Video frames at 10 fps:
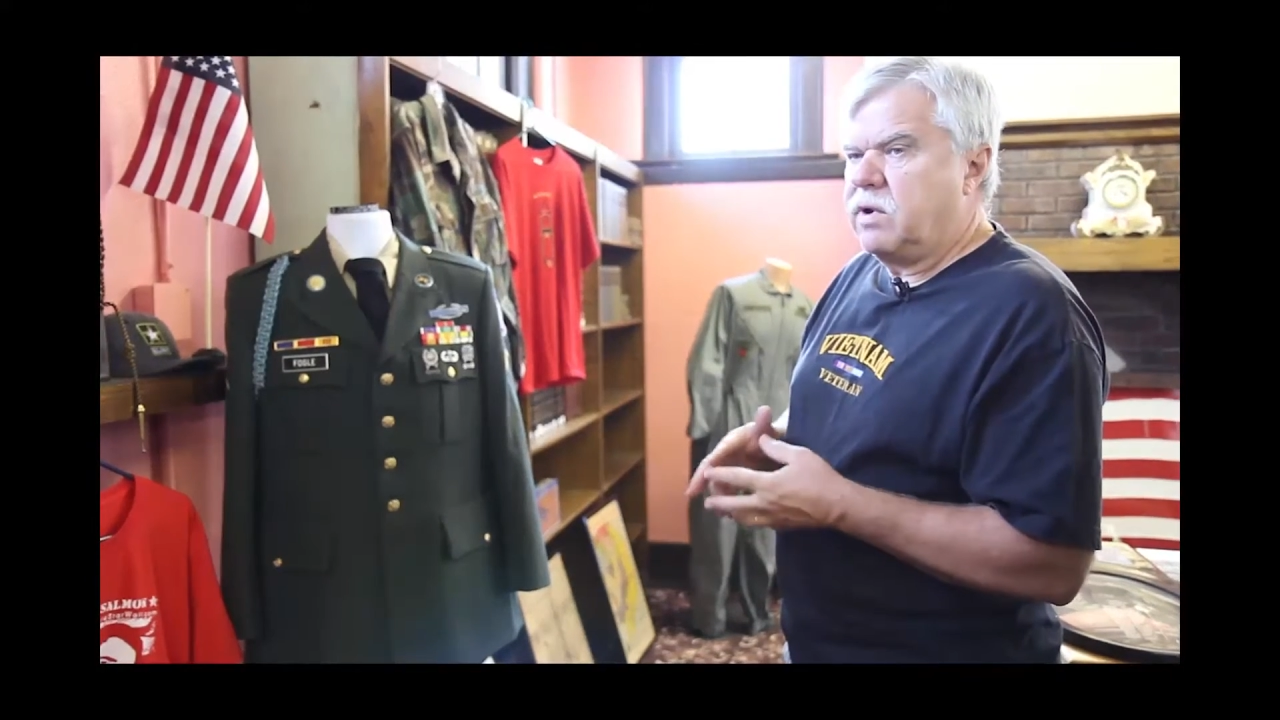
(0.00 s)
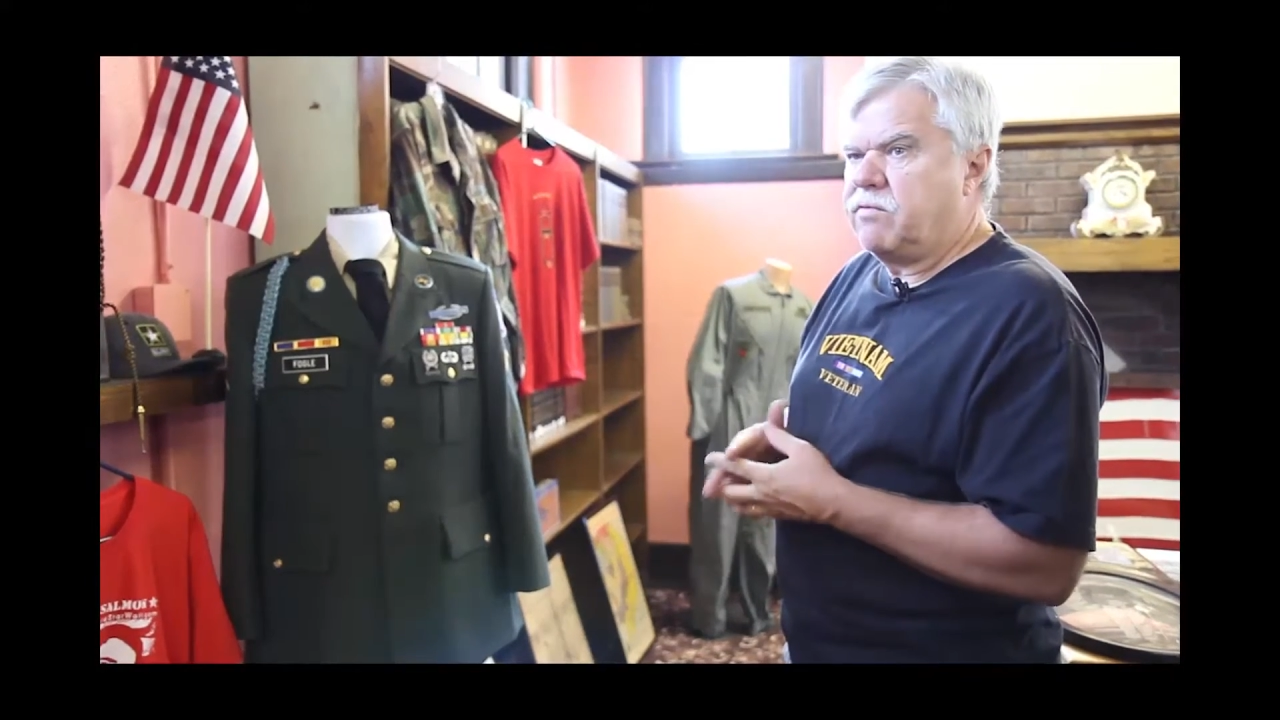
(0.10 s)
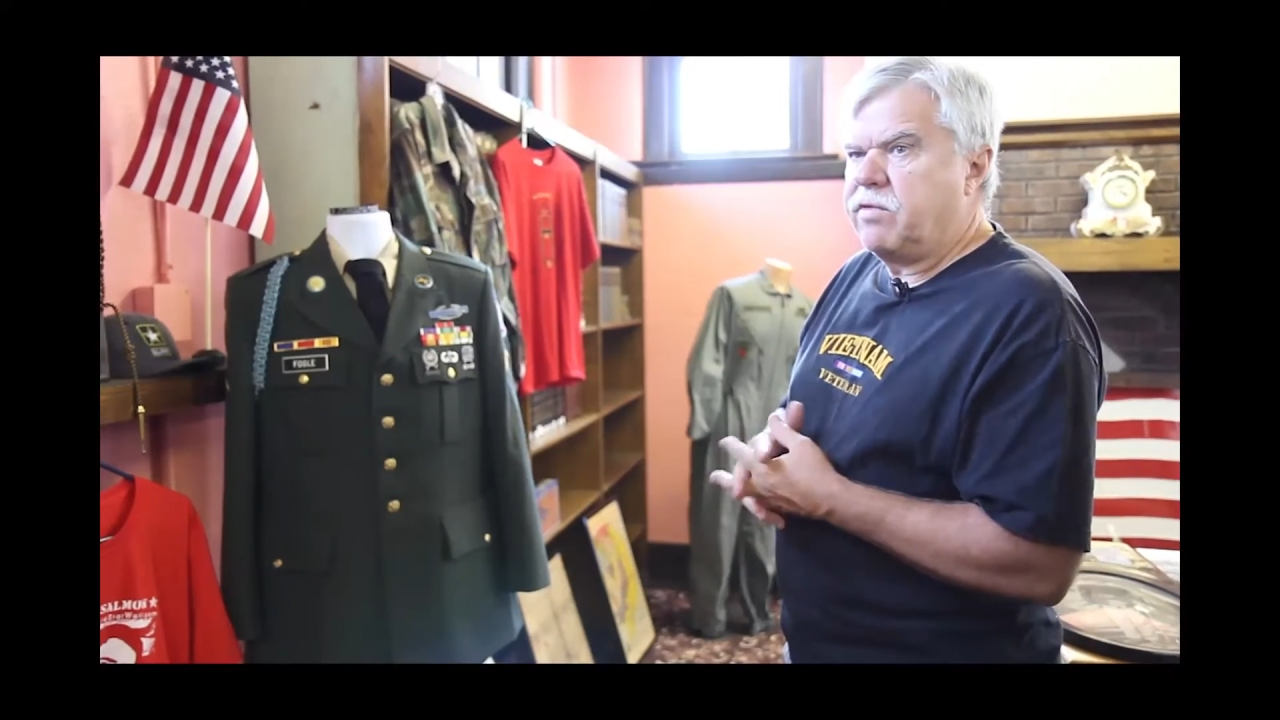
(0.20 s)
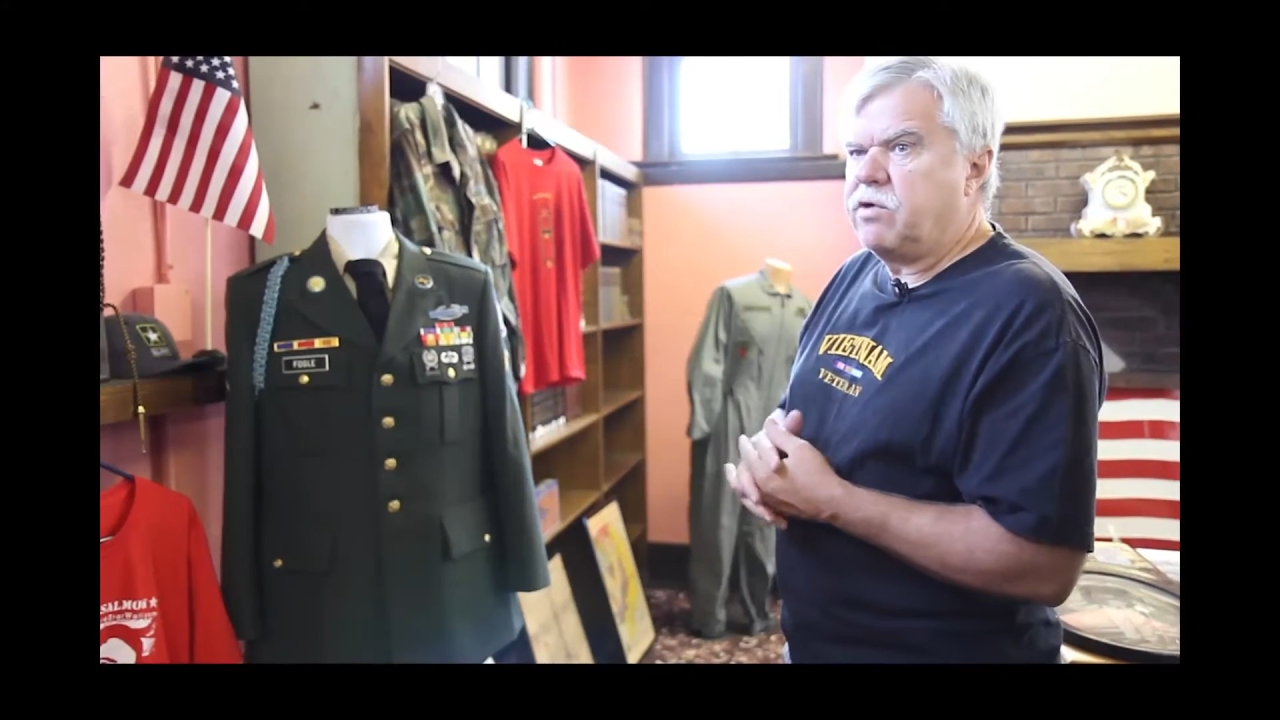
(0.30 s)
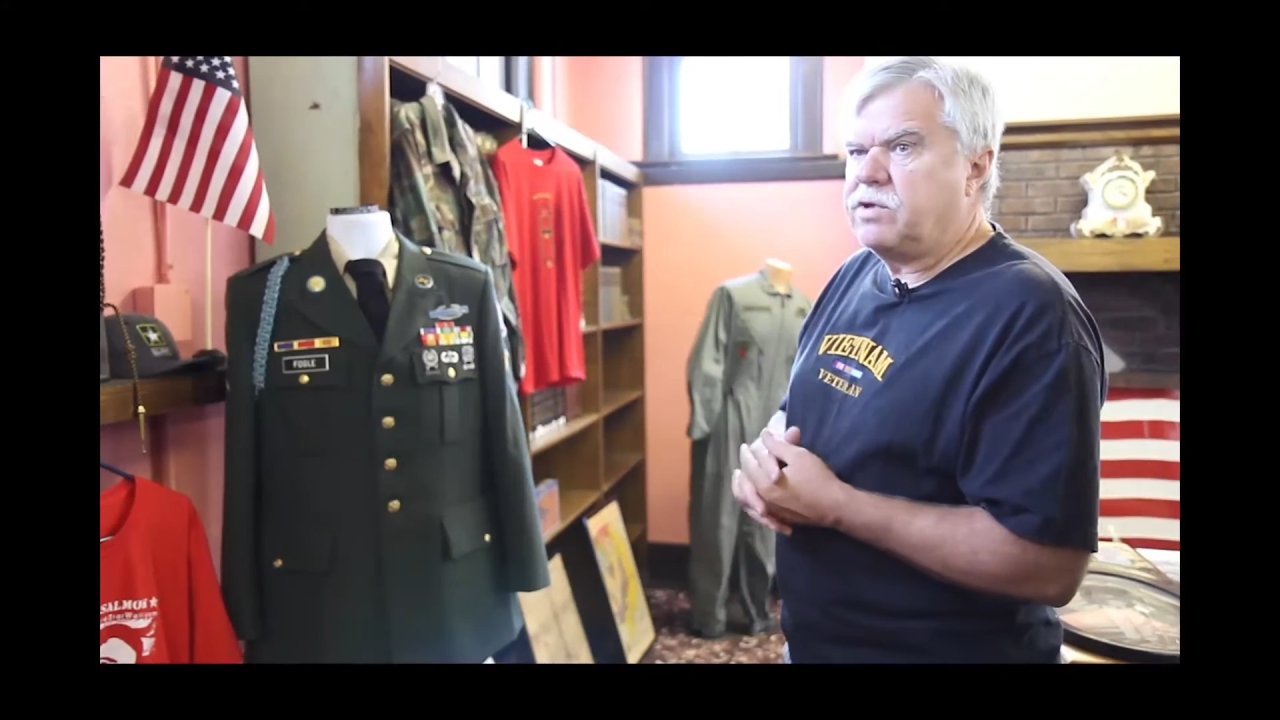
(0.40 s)

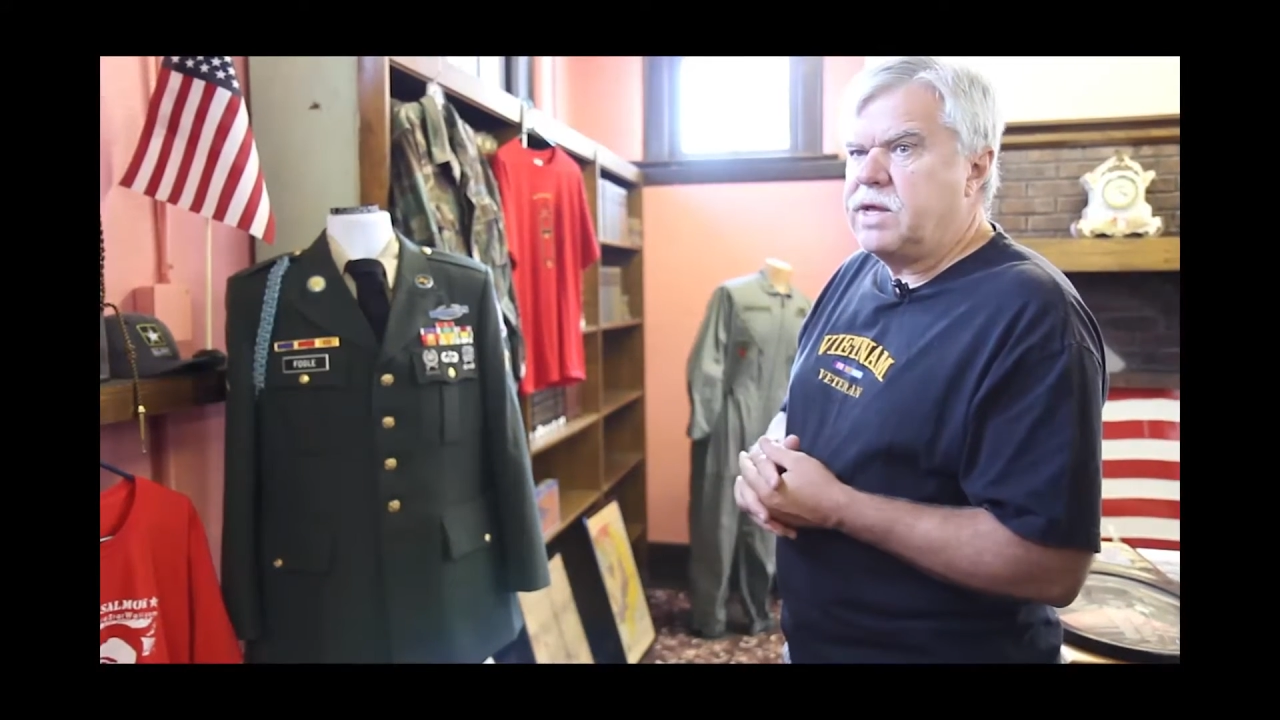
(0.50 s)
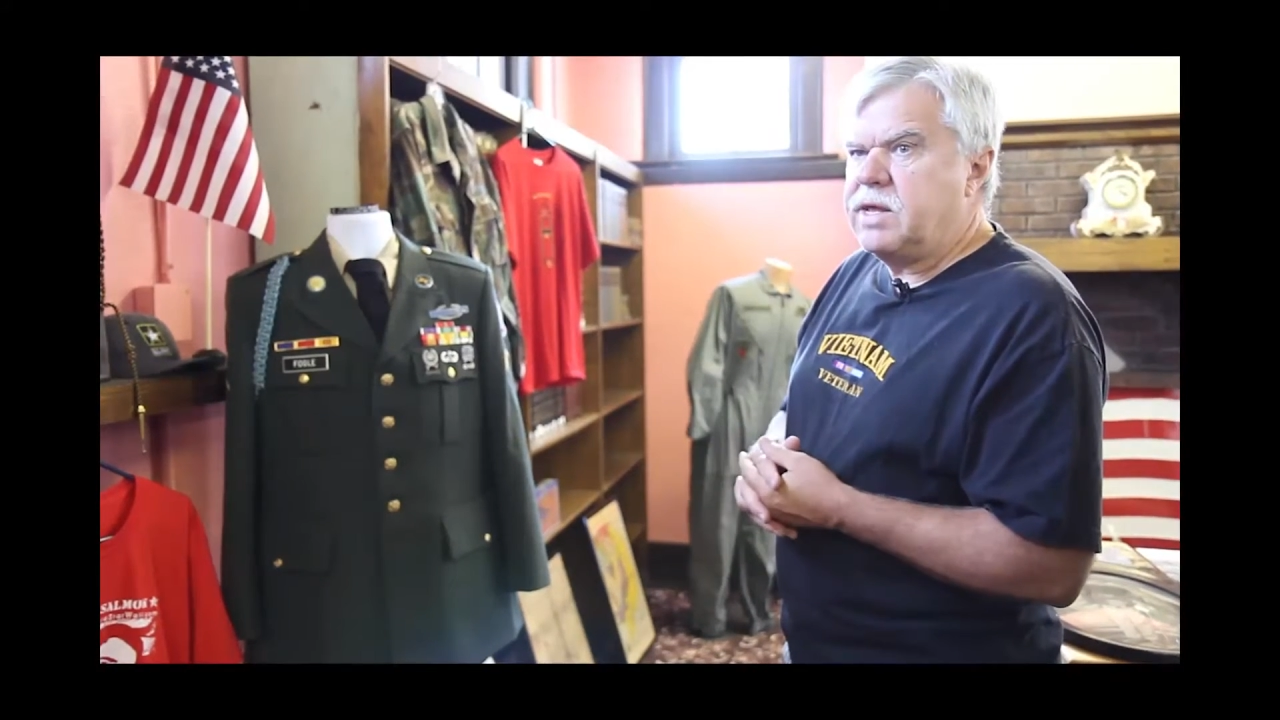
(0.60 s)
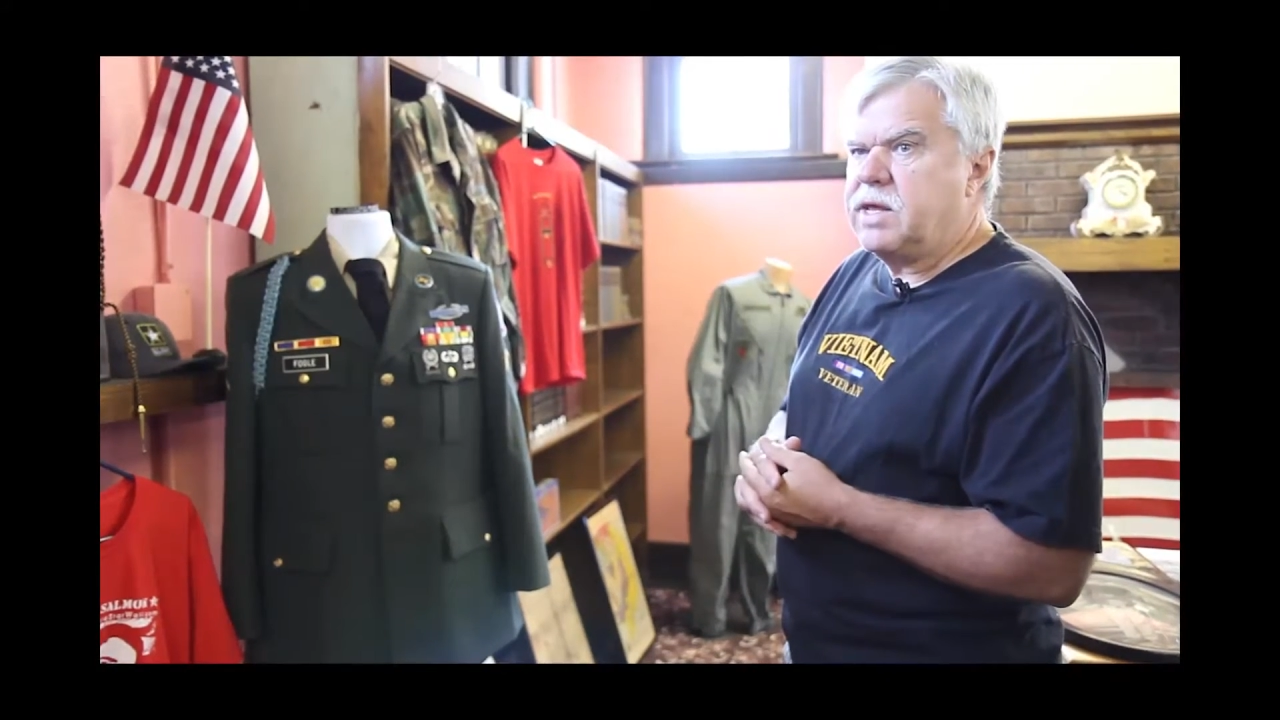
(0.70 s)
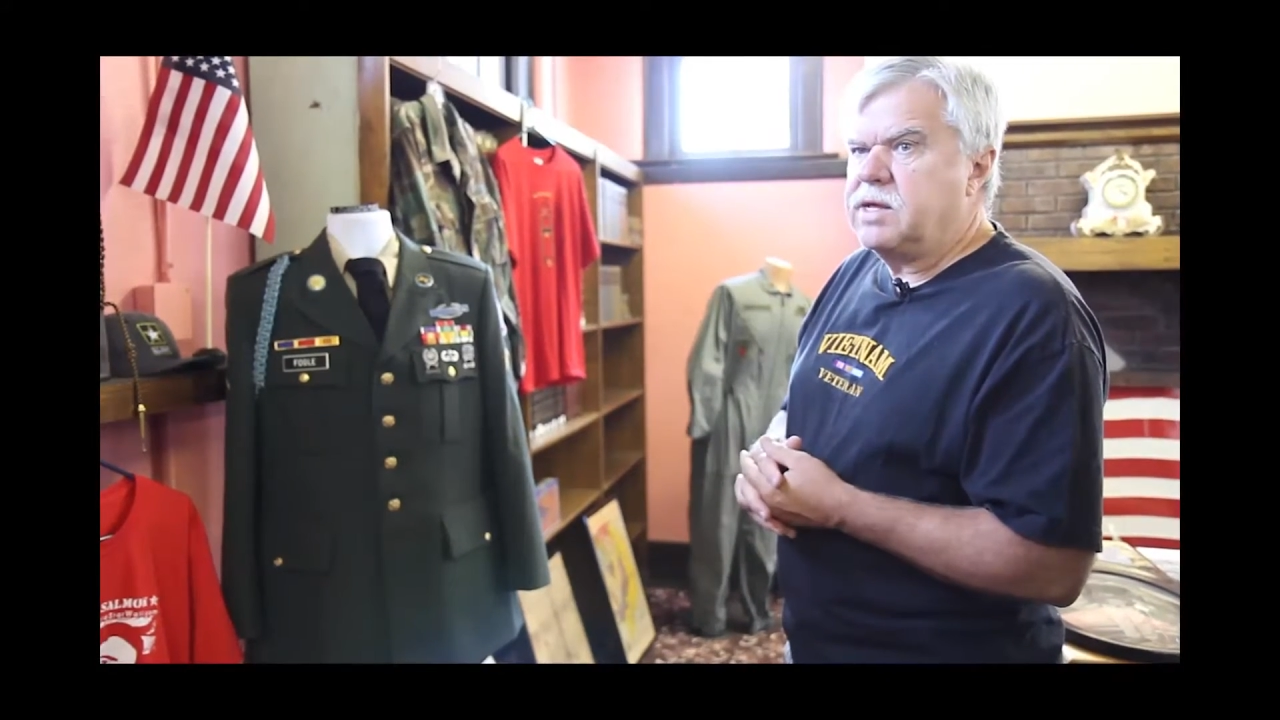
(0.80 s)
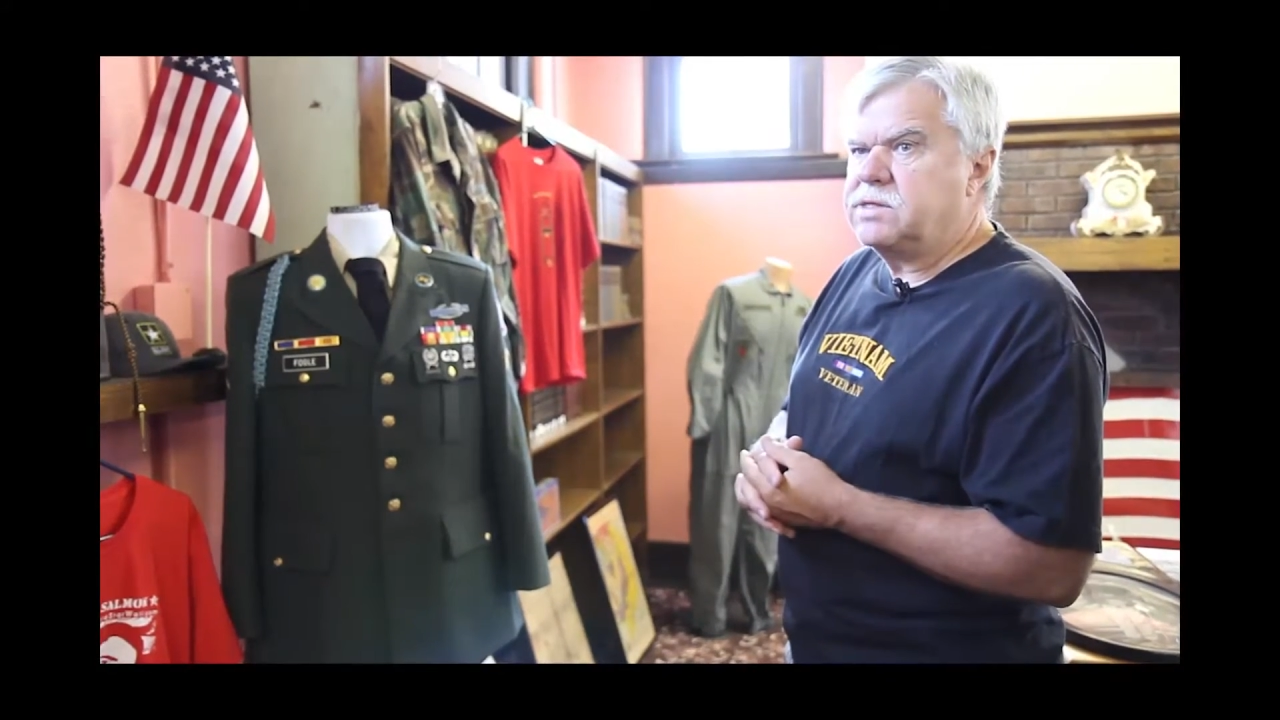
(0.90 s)
12 or 13